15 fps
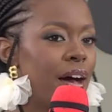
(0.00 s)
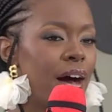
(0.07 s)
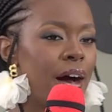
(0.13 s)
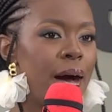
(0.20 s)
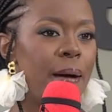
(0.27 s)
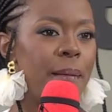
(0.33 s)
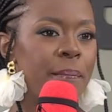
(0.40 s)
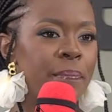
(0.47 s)

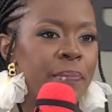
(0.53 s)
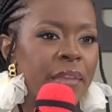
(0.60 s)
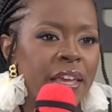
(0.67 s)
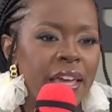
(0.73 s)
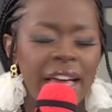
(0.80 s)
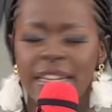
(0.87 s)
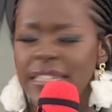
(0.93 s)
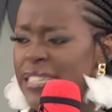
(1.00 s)
Um,
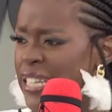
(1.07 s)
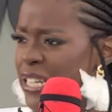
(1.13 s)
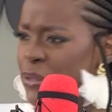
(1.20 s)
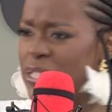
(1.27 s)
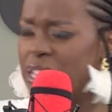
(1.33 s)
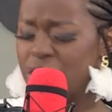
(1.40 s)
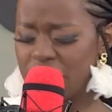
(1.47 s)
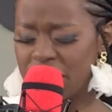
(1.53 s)
and Nini
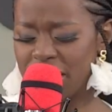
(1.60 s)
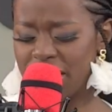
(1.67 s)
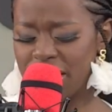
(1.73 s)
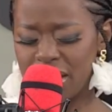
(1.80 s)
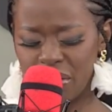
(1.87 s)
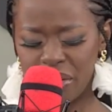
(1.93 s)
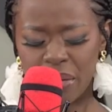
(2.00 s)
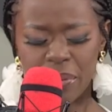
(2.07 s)
was actually saying
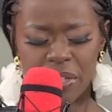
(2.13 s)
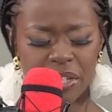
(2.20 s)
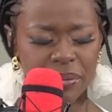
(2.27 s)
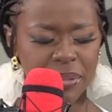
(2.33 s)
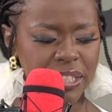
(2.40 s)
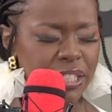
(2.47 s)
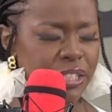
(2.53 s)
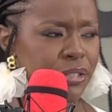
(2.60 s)
yesterday, which I
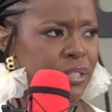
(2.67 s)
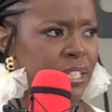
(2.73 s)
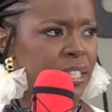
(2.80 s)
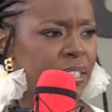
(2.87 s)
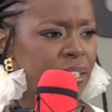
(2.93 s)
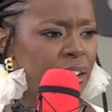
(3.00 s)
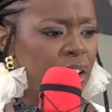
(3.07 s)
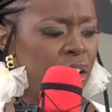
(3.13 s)
really
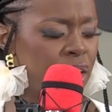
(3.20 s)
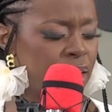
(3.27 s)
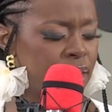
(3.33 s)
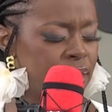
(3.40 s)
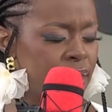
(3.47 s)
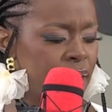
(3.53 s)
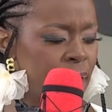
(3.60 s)
agree on.